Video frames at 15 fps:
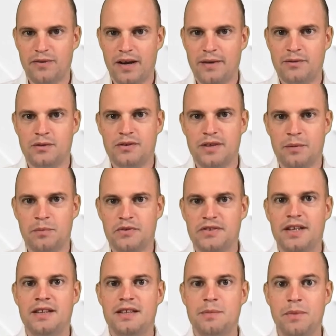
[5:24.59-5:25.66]
5 to
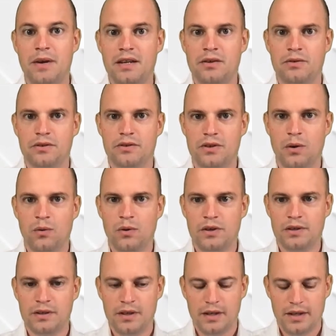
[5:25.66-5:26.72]
10%, depending on the
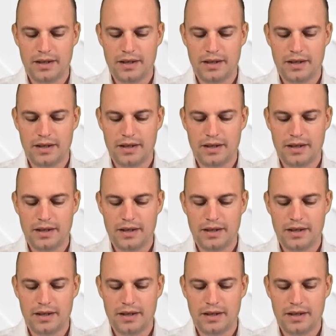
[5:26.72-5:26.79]
token,